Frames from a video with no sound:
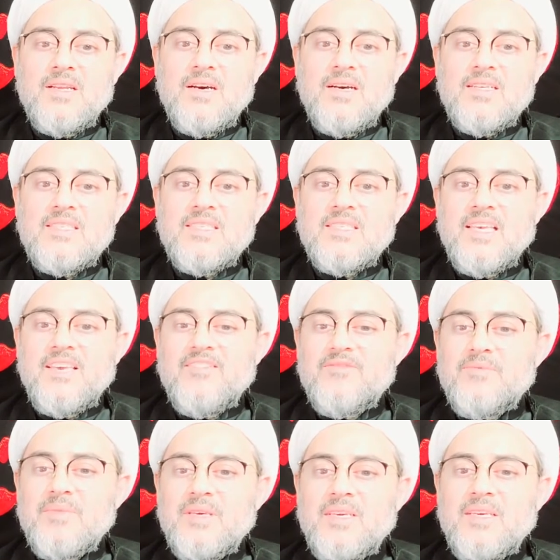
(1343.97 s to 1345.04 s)
Allah, save
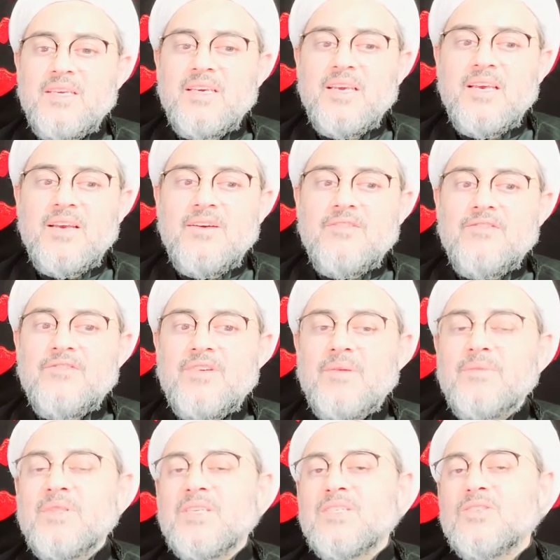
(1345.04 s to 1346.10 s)
me
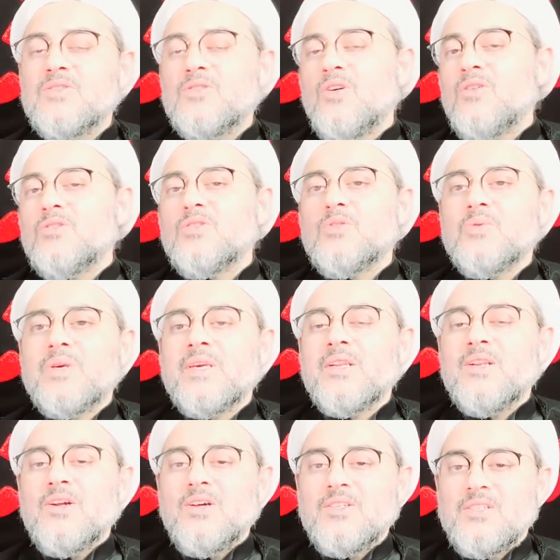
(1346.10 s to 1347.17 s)
from this wrongdoing
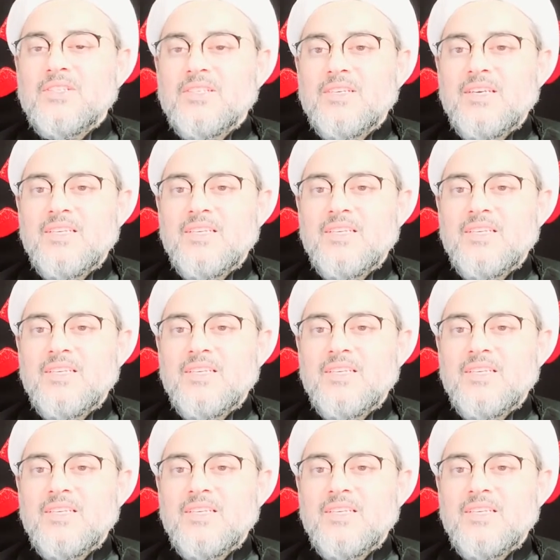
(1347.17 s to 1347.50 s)
lot.